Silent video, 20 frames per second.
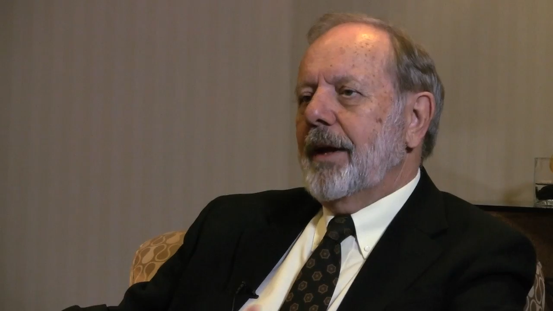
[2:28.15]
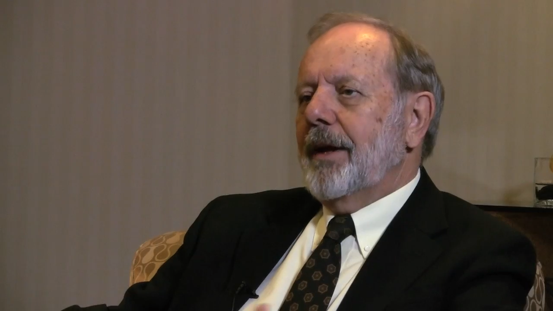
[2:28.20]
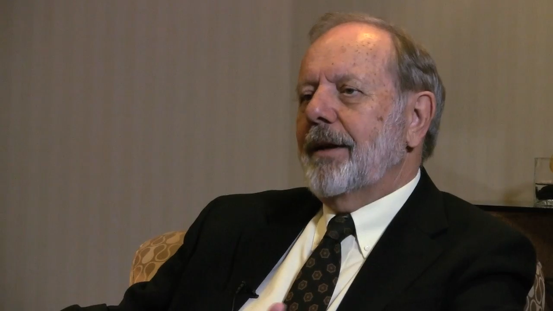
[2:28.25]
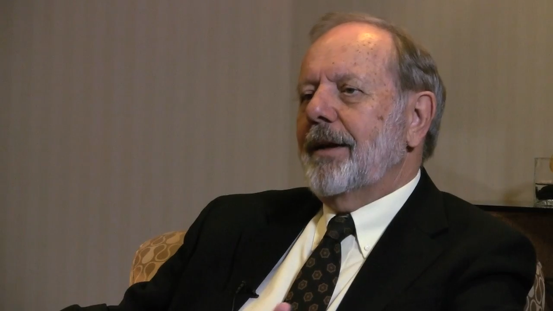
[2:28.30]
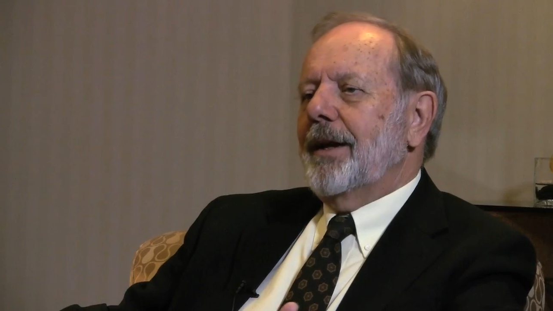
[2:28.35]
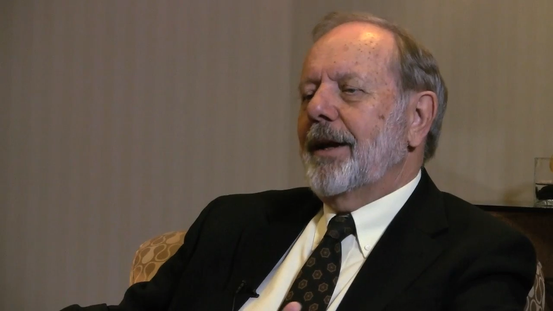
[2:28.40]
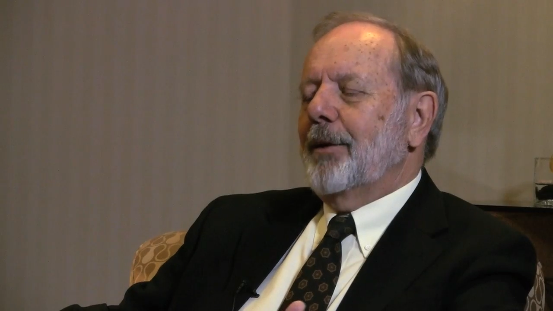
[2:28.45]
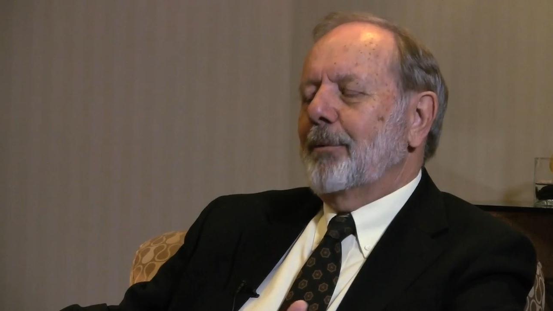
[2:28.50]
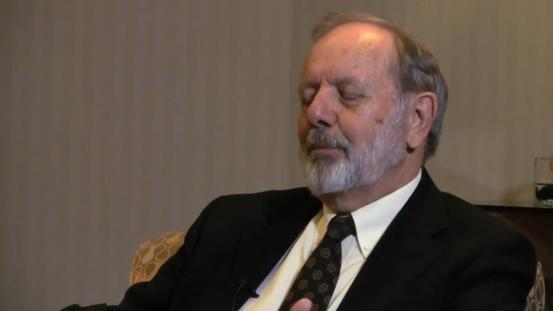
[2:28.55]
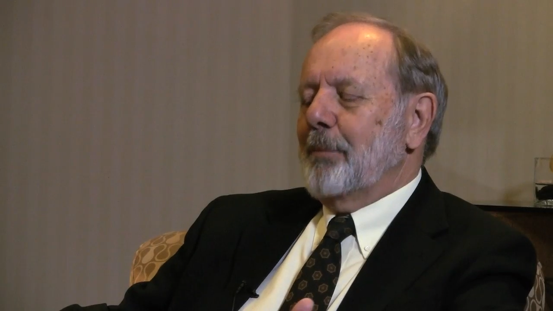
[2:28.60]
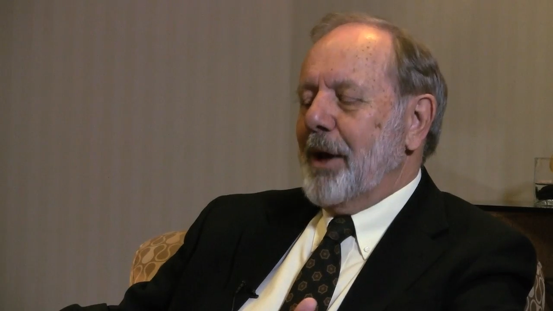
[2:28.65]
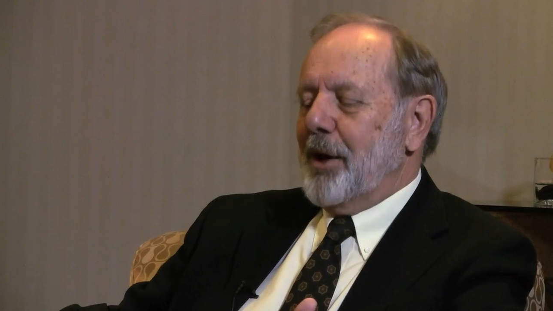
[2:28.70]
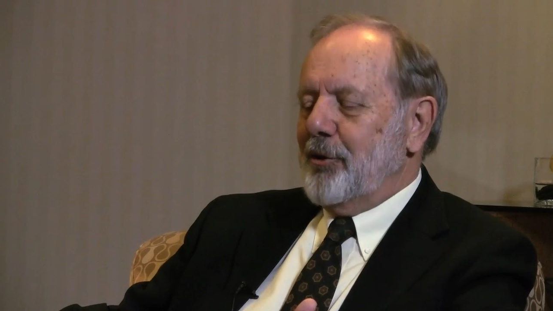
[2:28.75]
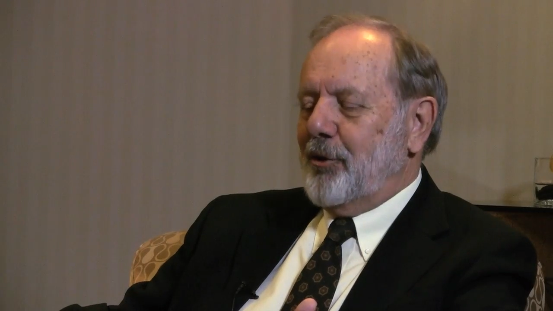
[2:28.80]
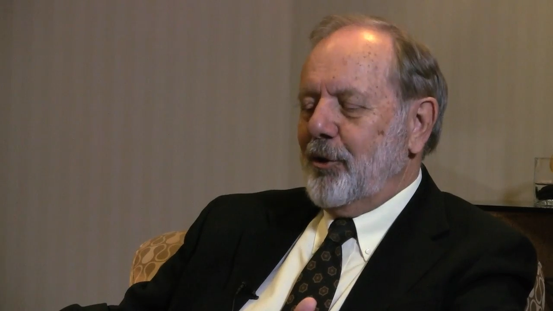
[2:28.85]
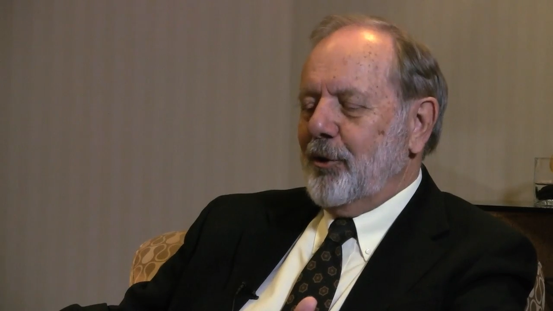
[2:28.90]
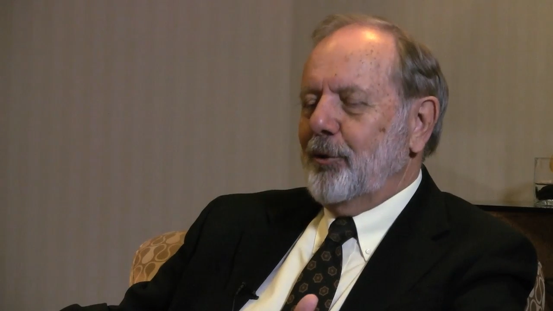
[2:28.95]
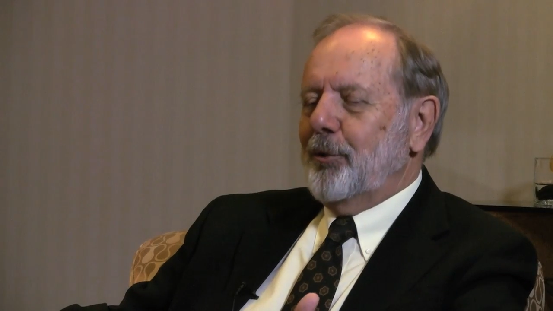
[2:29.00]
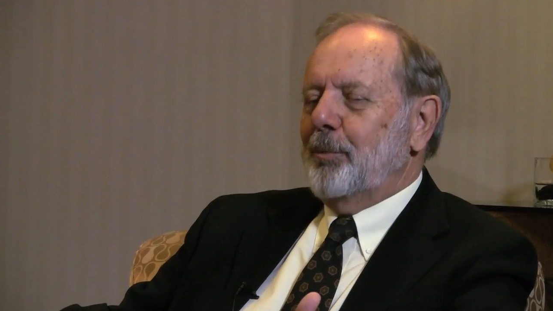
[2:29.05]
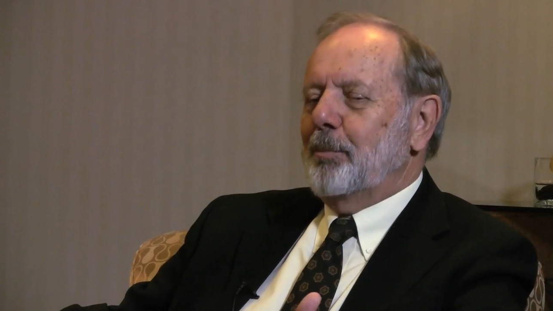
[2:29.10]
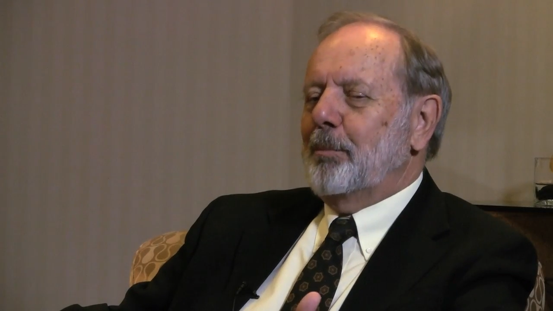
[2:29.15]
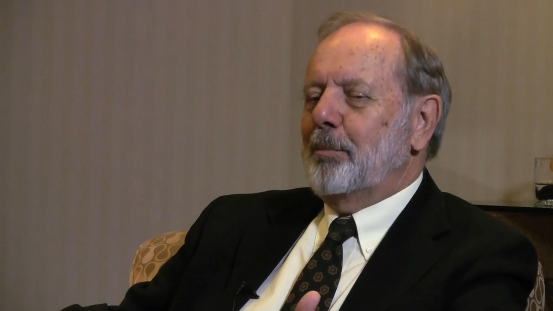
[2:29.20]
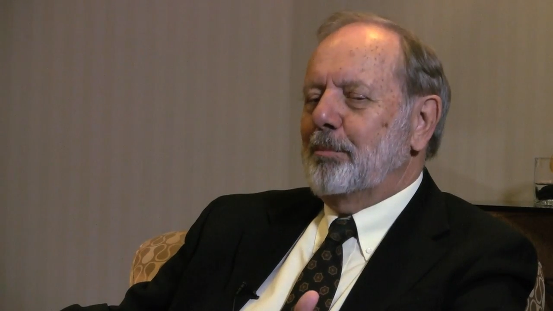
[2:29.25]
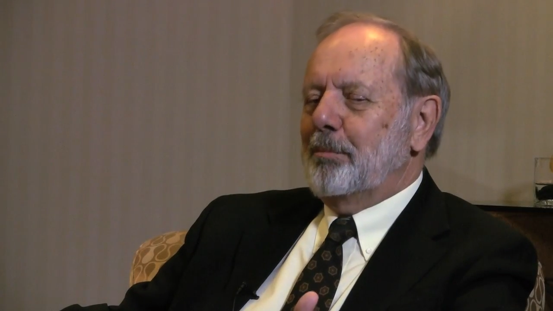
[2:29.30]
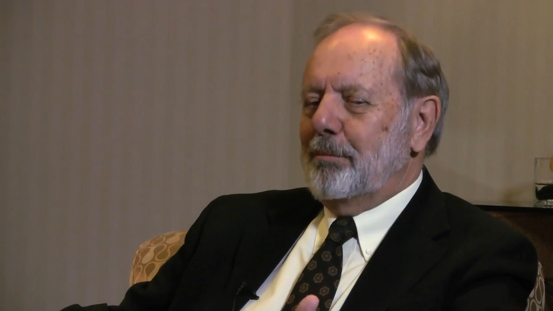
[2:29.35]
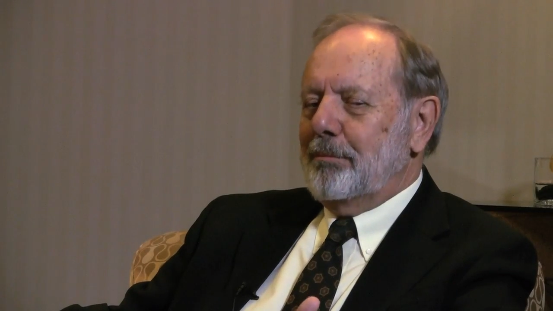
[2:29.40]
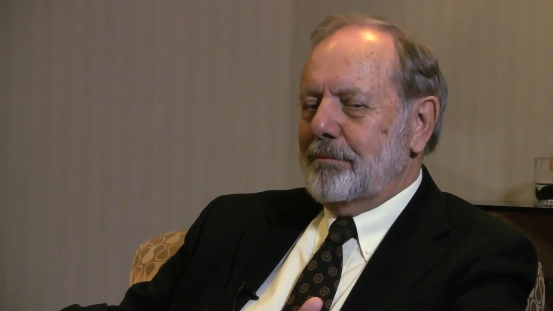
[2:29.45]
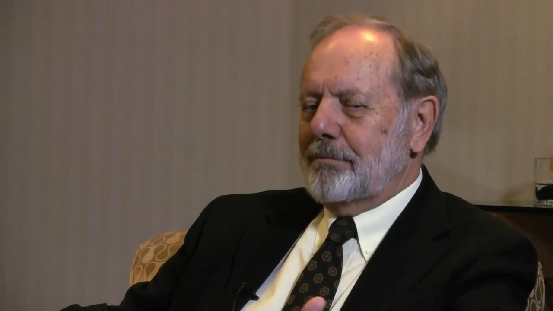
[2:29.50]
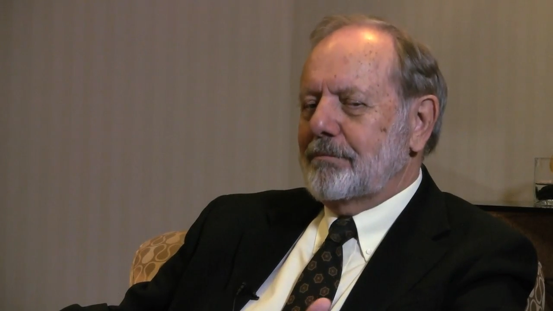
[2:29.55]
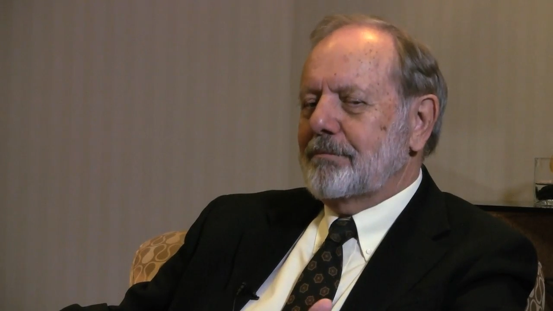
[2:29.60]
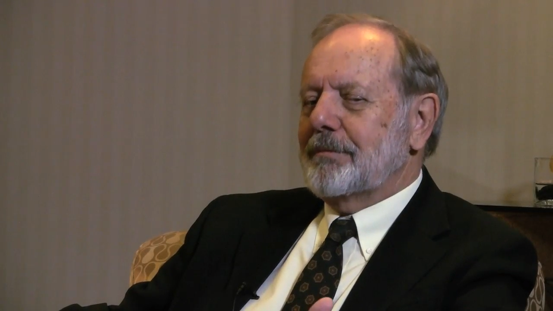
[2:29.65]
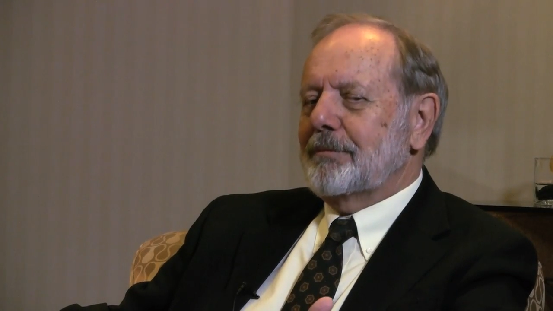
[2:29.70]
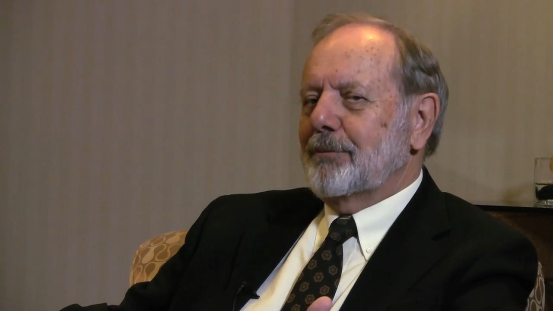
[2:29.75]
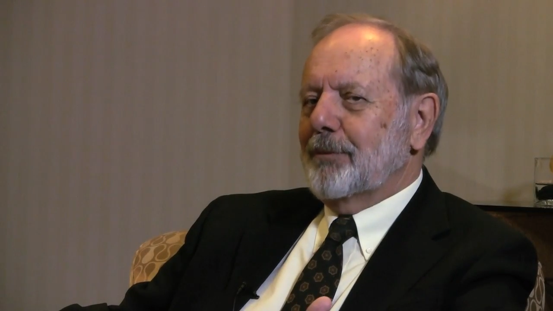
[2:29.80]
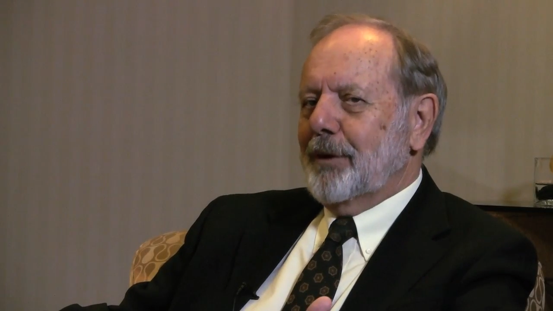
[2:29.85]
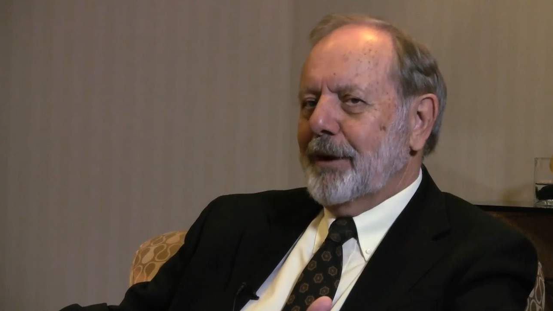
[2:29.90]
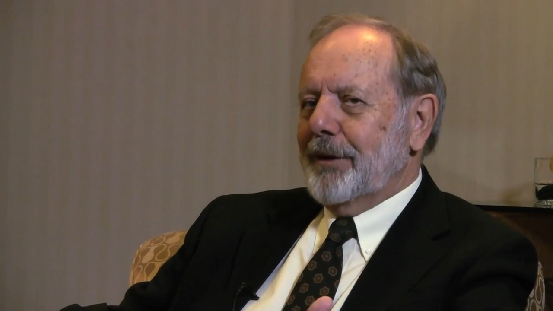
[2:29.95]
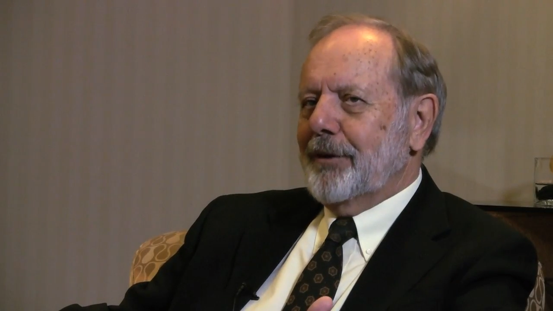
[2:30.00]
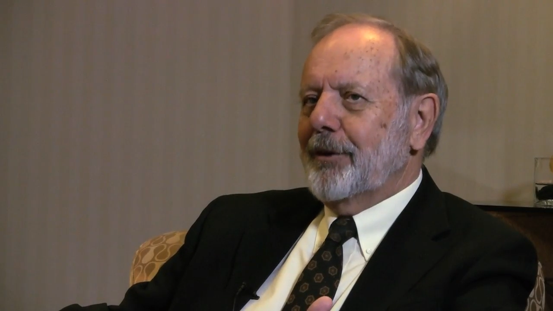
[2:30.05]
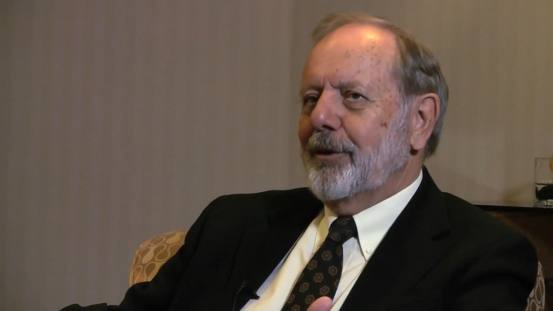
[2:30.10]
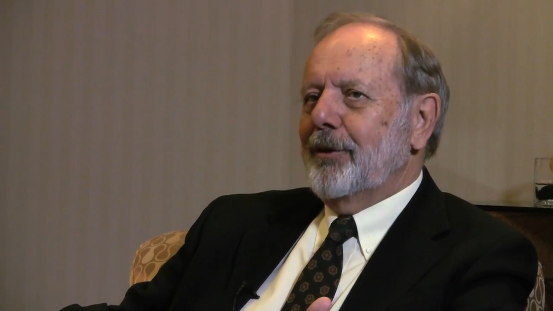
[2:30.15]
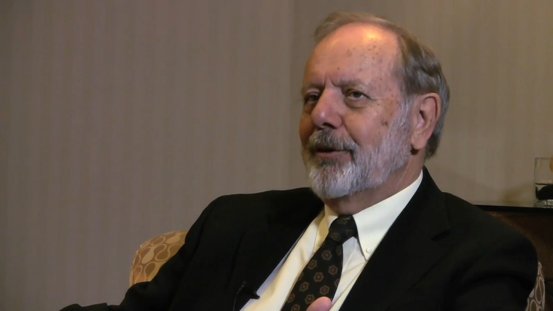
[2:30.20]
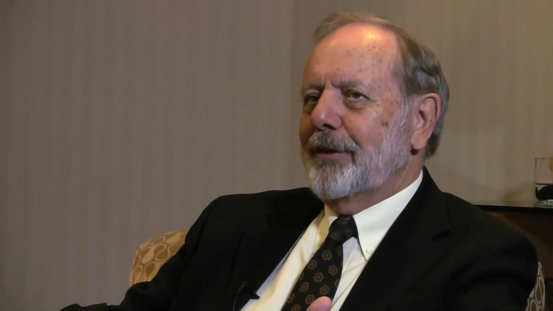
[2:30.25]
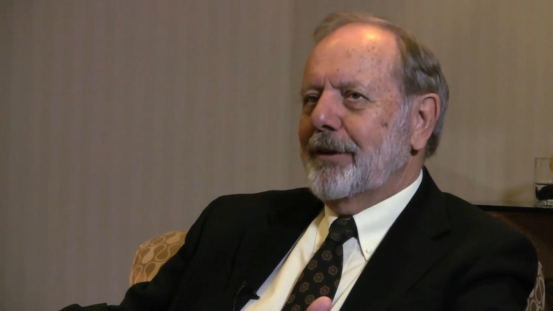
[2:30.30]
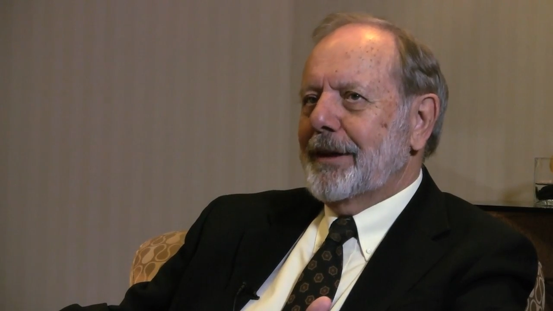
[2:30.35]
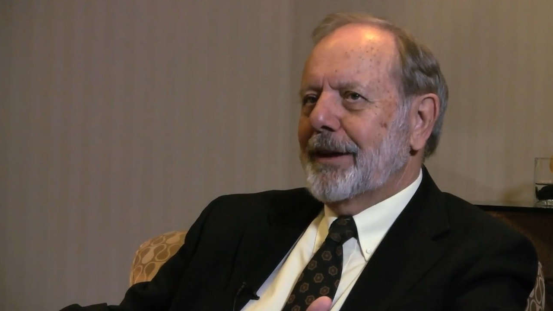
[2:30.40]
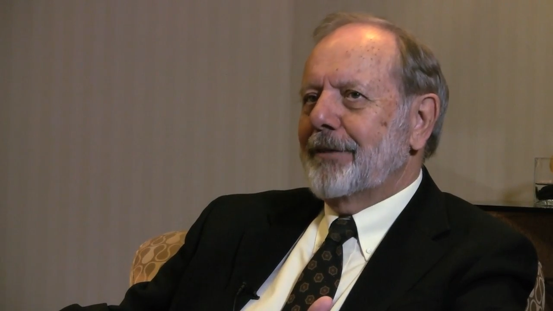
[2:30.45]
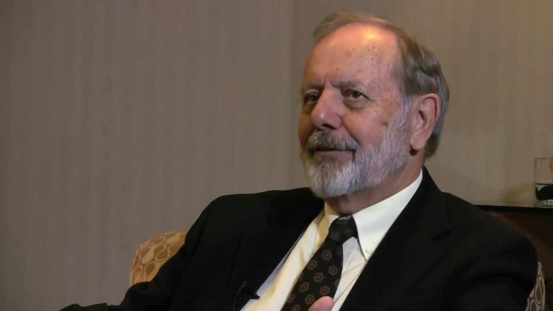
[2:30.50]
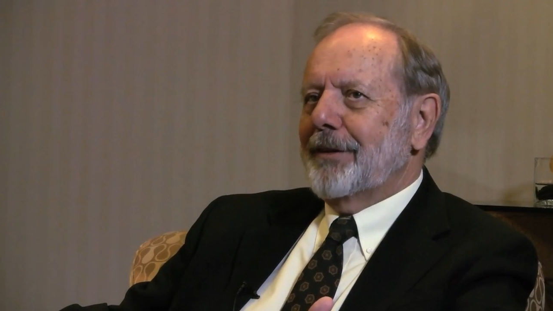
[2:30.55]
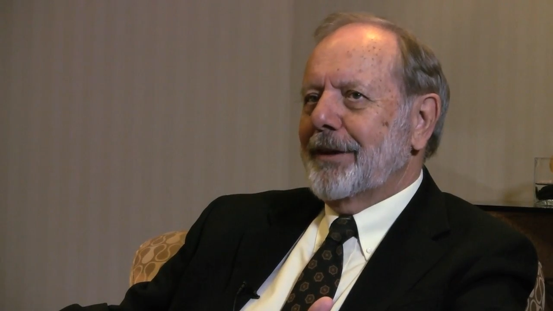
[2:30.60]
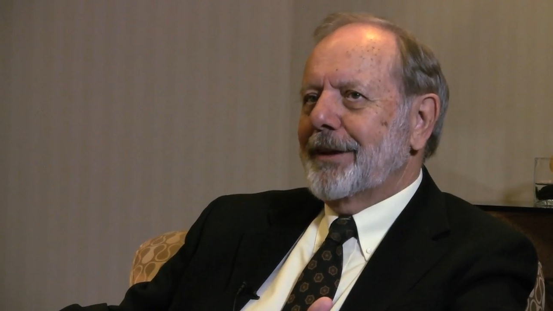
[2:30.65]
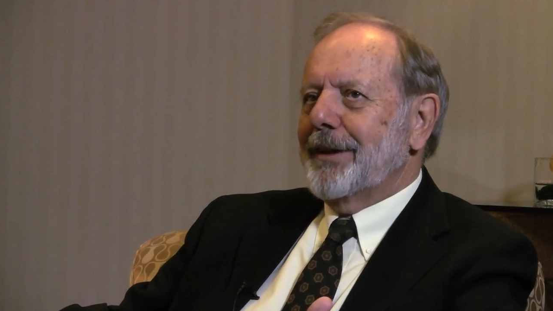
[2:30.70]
It measures whether you have,